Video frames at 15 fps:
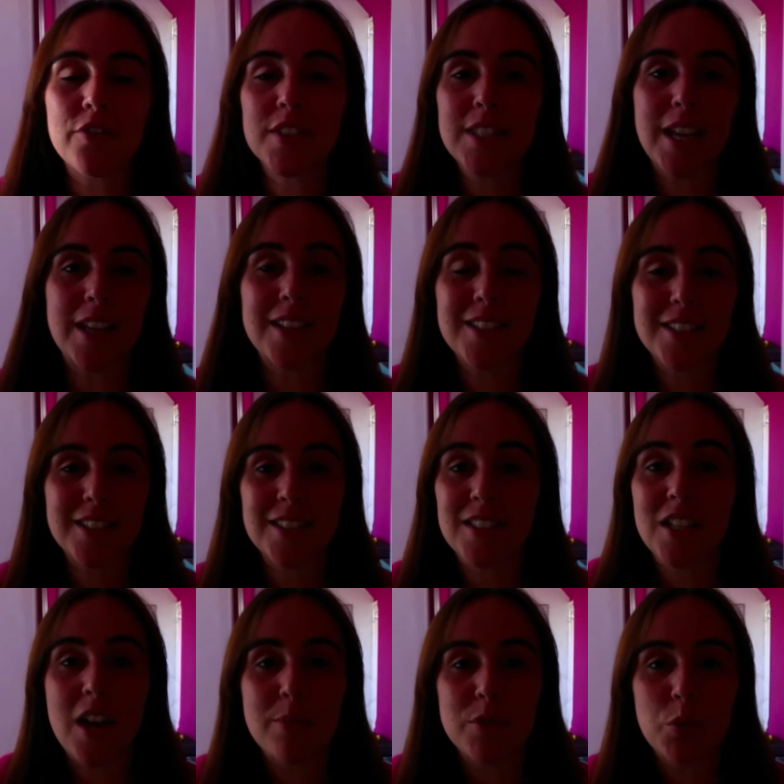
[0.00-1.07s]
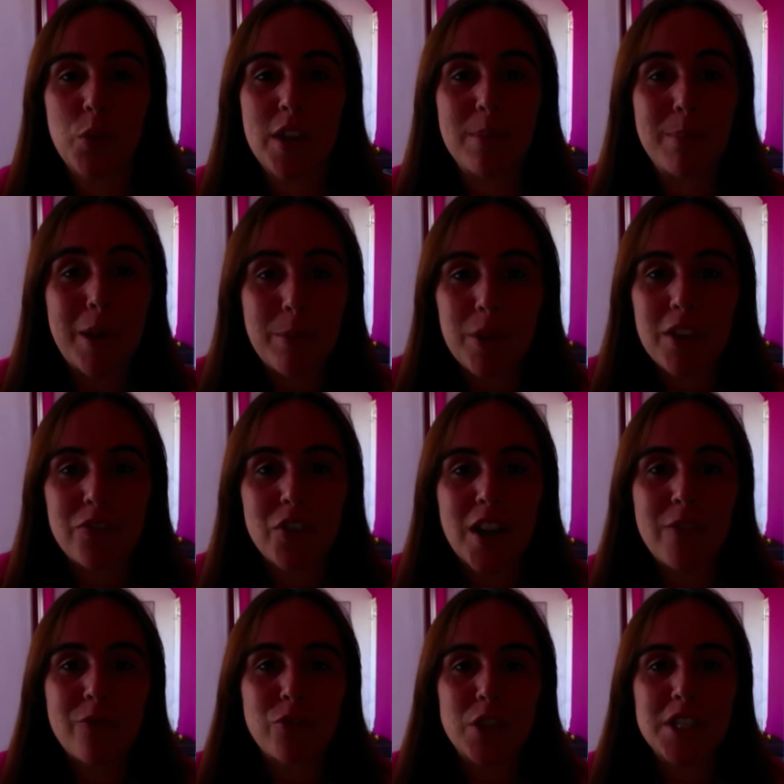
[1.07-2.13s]
6 times a week, maybe even
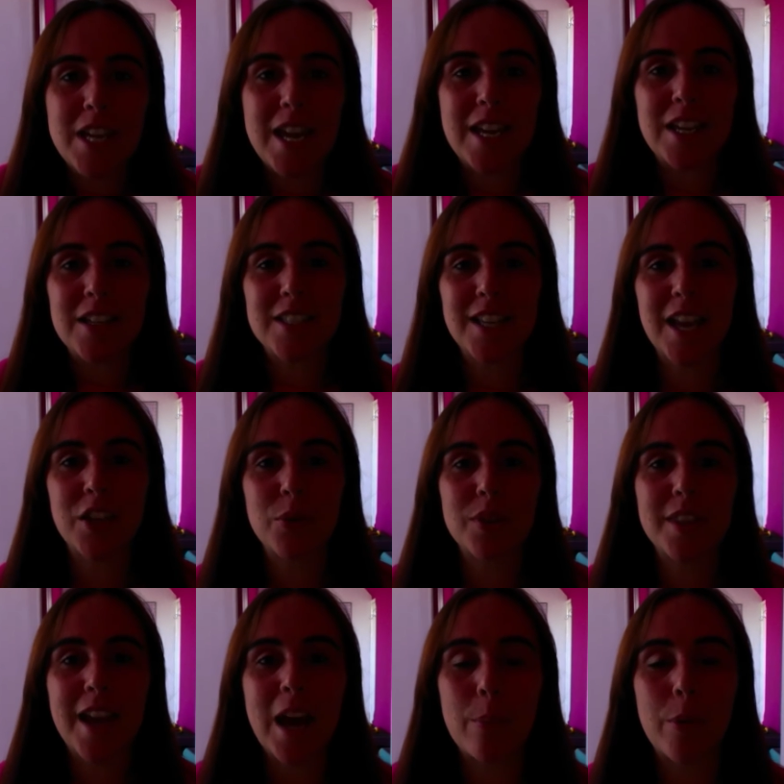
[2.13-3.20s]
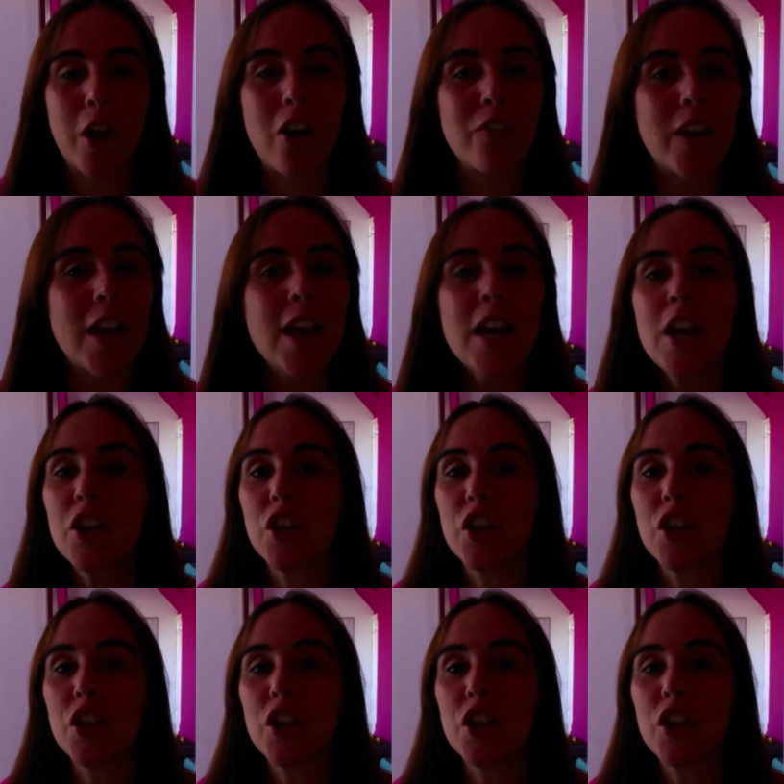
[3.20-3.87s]
every day, to get you in the habit of it,